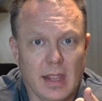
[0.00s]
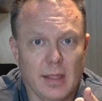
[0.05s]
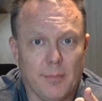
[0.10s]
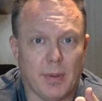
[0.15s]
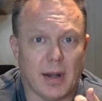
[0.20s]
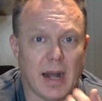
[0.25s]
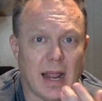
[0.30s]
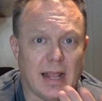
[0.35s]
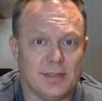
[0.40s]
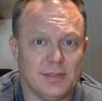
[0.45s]

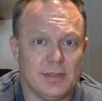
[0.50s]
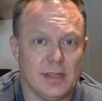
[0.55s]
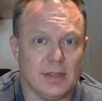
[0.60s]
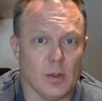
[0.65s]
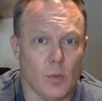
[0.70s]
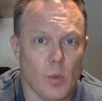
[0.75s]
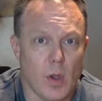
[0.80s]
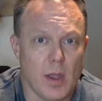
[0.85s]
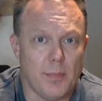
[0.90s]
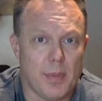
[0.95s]
but I set the
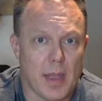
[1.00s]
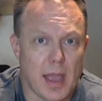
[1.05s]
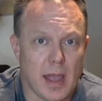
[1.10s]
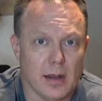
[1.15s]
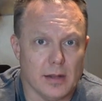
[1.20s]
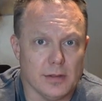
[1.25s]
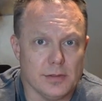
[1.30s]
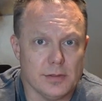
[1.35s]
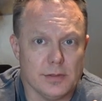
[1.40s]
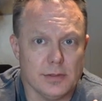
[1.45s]
white
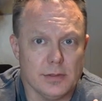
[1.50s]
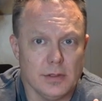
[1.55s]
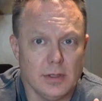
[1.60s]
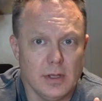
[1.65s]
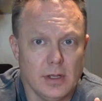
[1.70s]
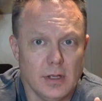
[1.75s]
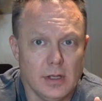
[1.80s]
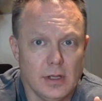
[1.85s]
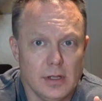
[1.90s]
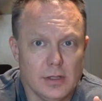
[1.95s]
balance.
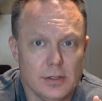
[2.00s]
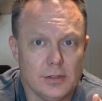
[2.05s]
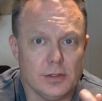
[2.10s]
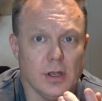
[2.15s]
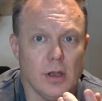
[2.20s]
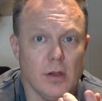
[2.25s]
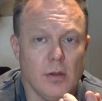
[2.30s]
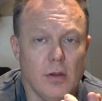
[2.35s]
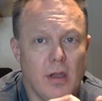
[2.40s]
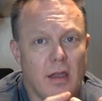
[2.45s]

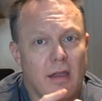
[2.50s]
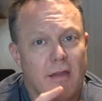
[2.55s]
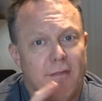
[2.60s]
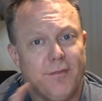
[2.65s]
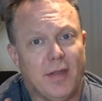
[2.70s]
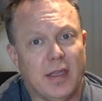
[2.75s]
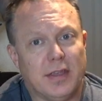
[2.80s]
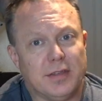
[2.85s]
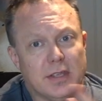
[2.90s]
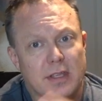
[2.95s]
So
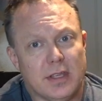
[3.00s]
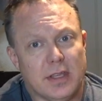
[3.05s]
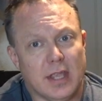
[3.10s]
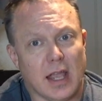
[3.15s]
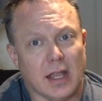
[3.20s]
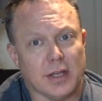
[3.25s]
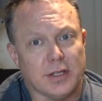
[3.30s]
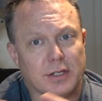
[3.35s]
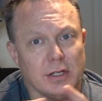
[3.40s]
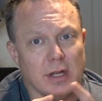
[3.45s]
face
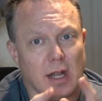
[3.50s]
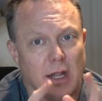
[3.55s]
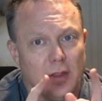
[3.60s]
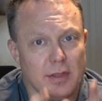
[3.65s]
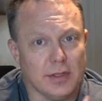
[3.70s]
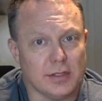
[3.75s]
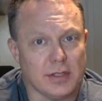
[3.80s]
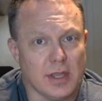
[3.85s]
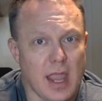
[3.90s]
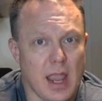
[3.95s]
detection on
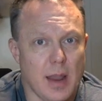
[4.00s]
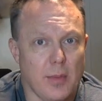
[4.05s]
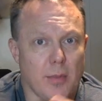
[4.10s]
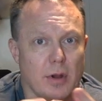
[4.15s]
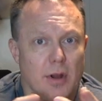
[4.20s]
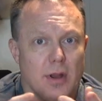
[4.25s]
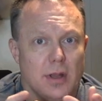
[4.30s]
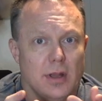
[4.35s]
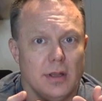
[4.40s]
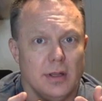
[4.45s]
this
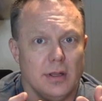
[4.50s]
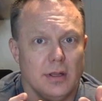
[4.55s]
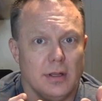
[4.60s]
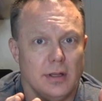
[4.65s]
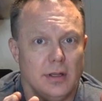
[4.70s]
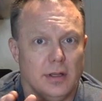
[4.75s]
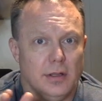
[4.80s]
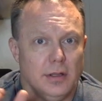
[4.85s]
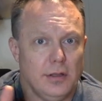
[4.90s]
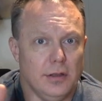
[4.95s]
camera
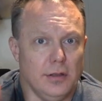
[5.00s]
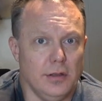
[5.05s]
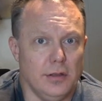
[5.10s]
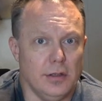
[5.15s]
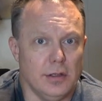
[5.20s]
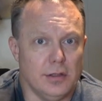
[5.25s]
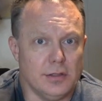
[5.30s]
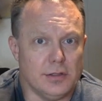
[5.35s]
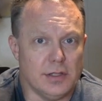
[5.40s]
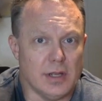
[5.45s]

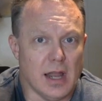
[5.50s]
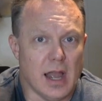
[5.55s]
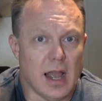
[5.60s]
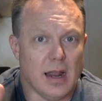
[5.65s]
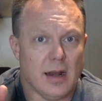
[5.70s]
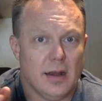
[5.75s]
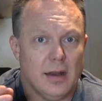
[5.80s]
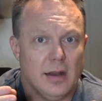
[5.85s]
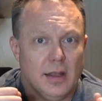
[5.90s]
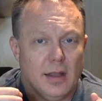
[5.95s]
is
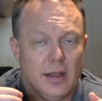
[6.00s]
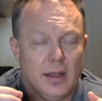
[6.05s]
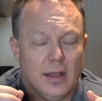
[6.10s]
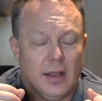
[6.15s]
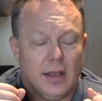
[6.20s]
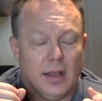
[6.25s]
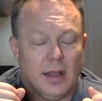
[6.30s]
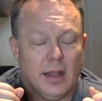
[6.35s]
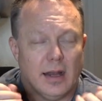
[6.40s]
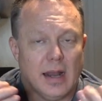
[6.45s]
not
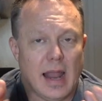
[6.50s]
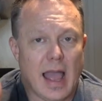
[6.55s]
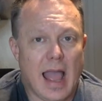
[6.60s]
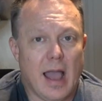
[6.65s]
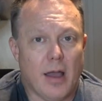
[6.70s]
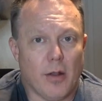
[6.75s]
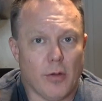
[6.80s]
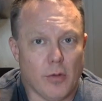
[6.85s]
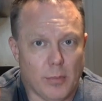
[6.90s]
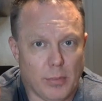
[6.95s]

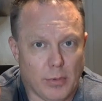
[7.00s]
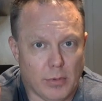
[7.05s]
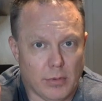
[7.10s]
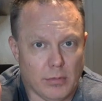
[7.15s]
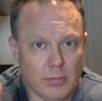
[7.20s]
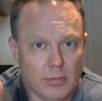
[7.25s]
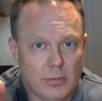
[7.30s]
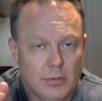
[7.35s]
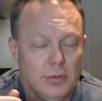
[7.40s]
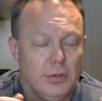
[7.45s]
allowable.
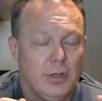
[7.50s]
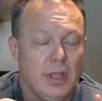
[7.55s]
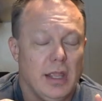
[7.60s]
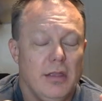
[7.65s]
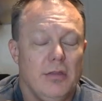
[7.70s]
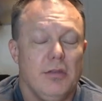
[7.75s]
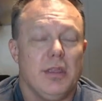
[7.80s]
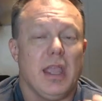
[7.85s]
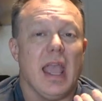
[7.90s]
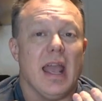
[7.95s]

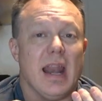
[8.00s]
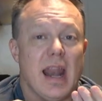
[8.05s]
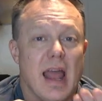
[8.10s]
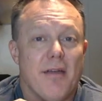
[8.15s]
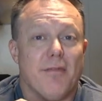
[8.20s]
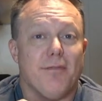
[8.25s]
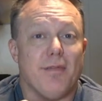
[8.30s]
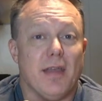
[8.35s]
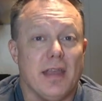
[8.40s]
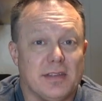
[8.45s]
You can't
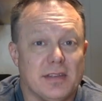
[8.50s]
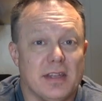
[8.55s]
have face